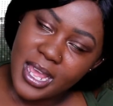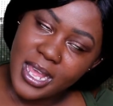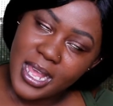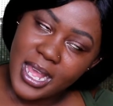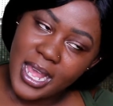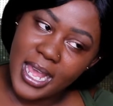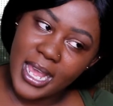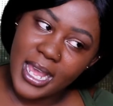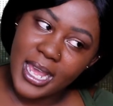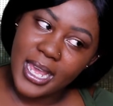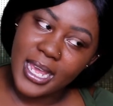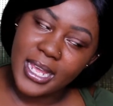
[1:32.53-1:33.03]

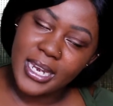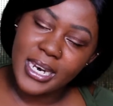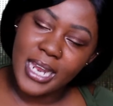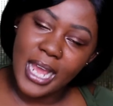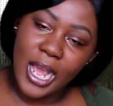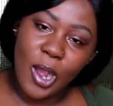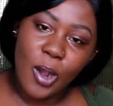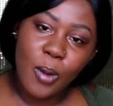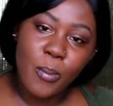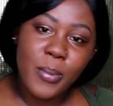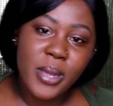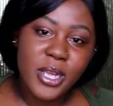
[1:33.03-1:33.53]
and
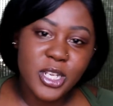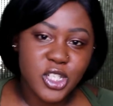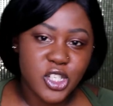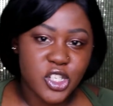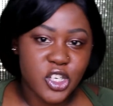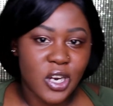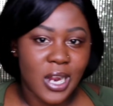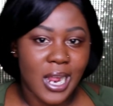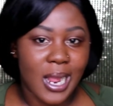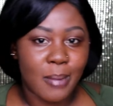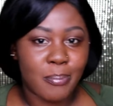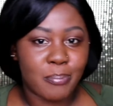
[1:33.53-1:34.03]
I'll make
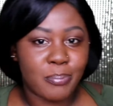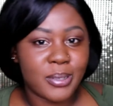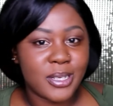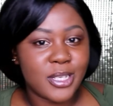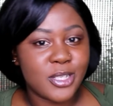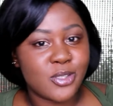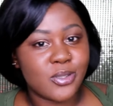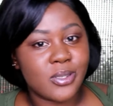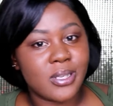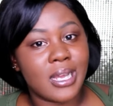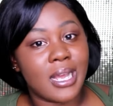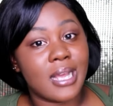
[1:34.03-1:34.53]
sure I
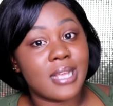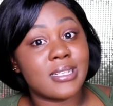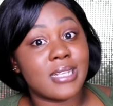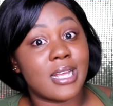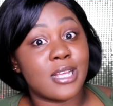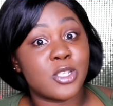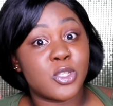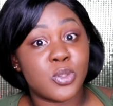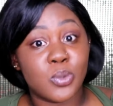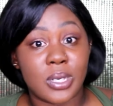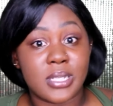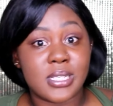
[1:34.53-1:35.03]
please you guys
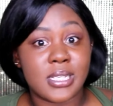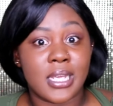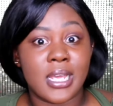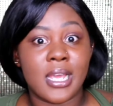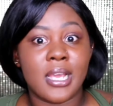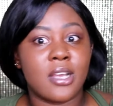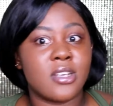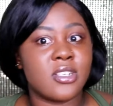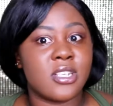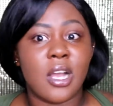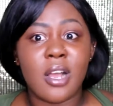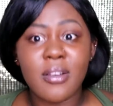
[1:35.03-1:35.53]
as soon as I can,
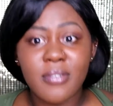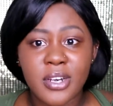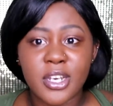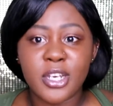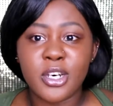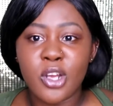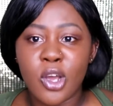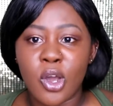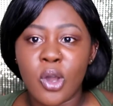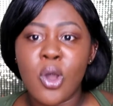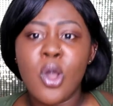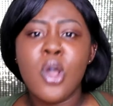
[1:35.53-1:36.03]
because y'all already
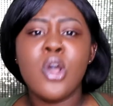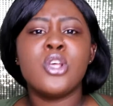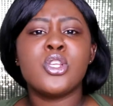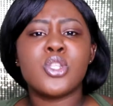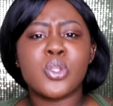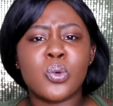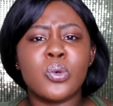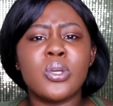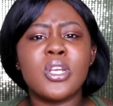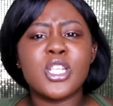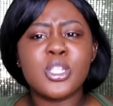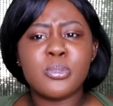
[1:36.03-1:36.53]
know
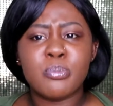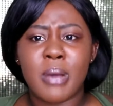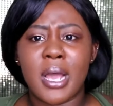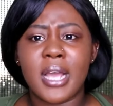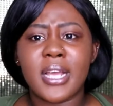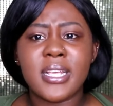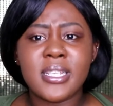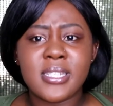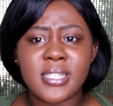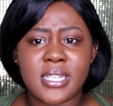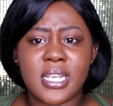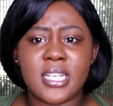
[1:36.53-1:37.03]
school is
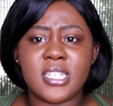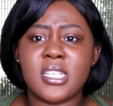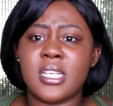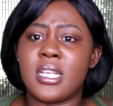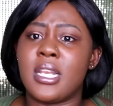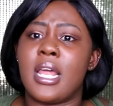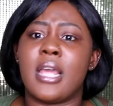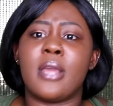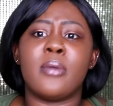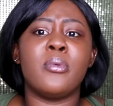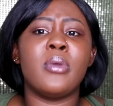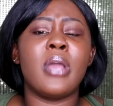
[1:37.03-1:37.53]
back in session.
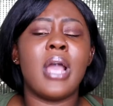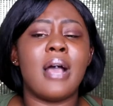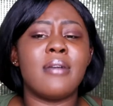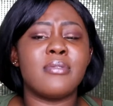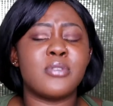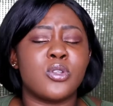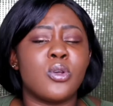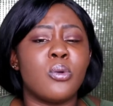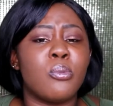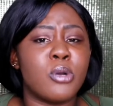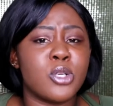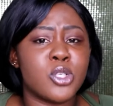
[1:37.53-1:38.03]
Like, we have
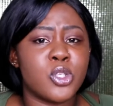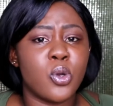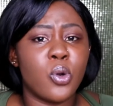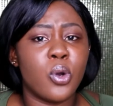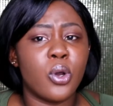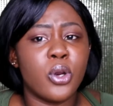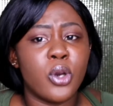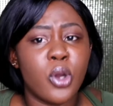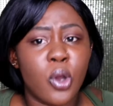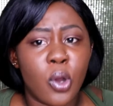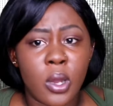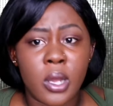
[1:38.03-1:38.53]
so much
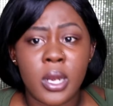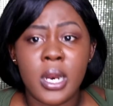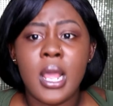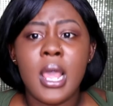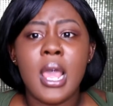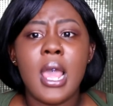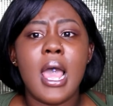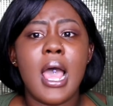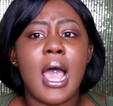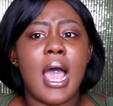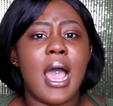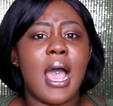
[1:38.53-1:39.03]
going on.
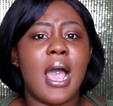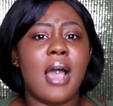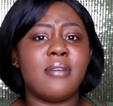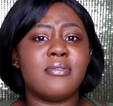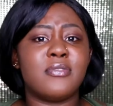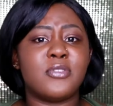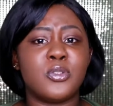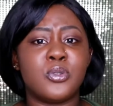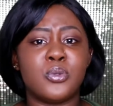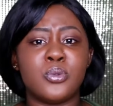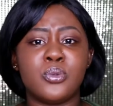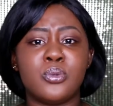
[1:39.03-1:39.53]
I
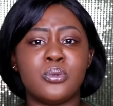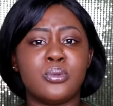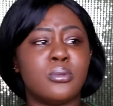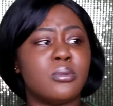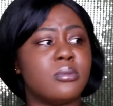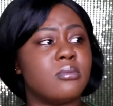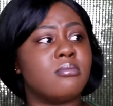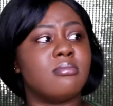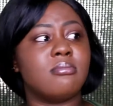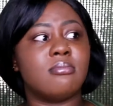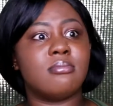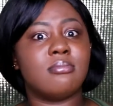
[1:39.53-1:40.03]
have
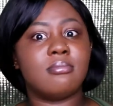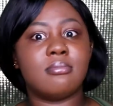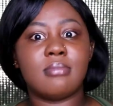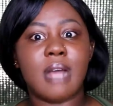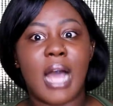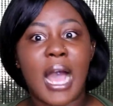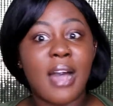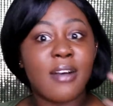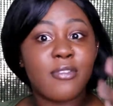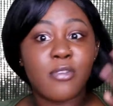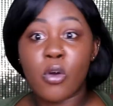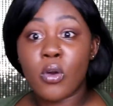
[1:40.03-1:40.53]

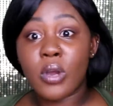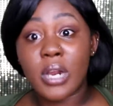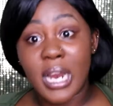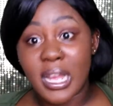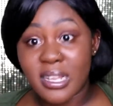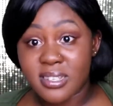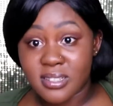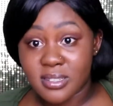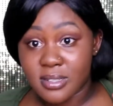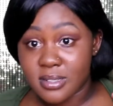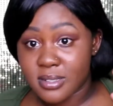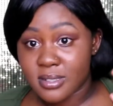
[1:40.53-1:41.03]
4
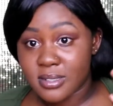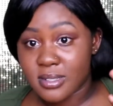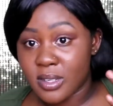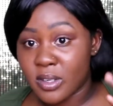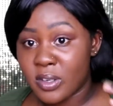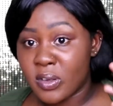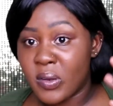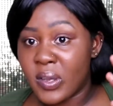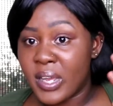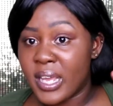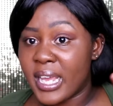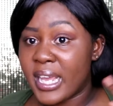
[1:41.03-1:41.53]
classes,
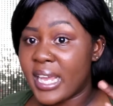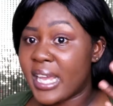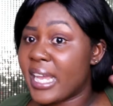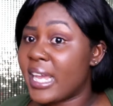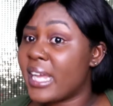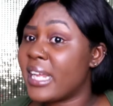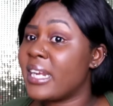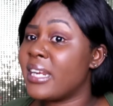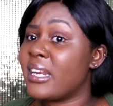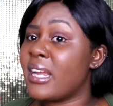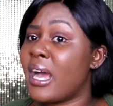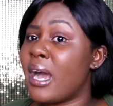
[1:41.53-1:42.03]
okay,
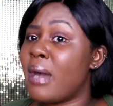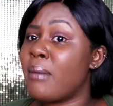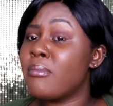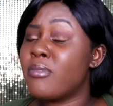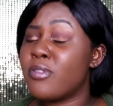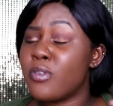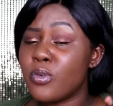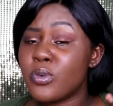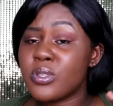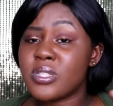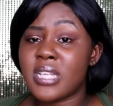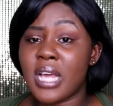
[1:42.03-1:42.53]
and I'm
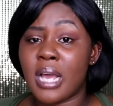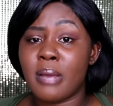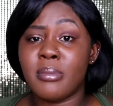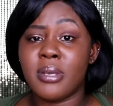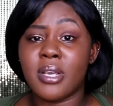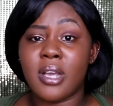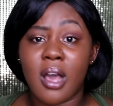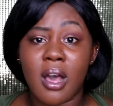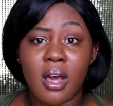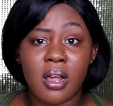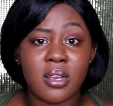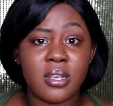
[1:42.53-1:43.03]
full-time in
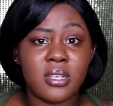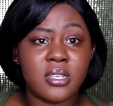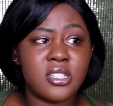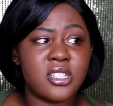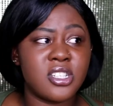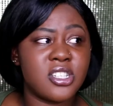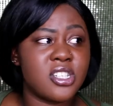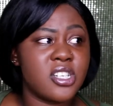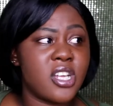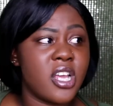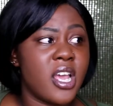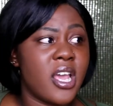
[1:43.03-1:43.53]

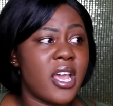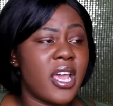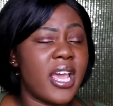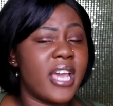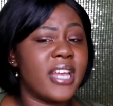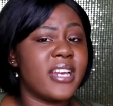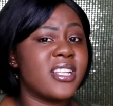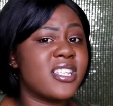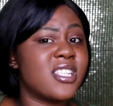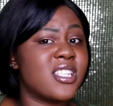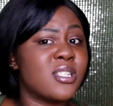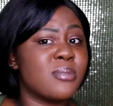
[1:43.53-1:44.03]
college
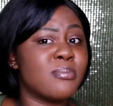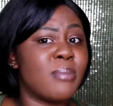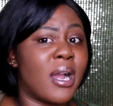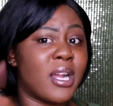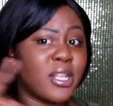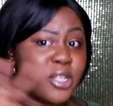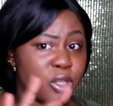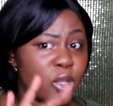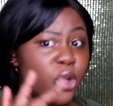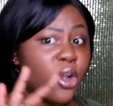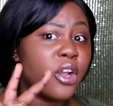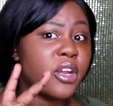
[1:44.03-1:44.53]
and this is my
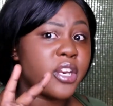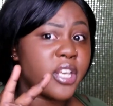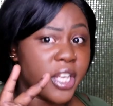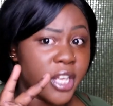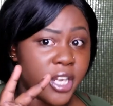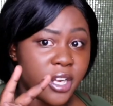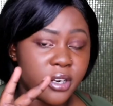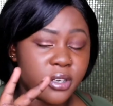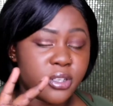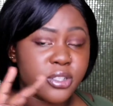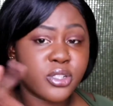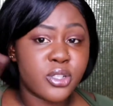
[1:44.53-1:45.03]
3rd
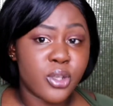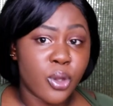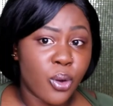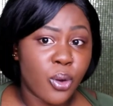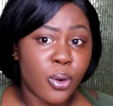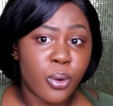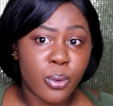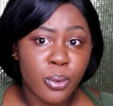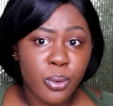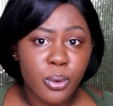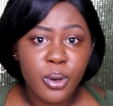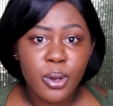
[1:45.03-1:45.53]
year,
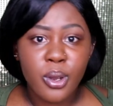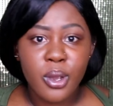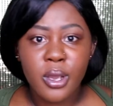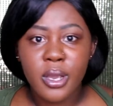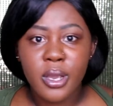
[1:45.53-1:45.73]
so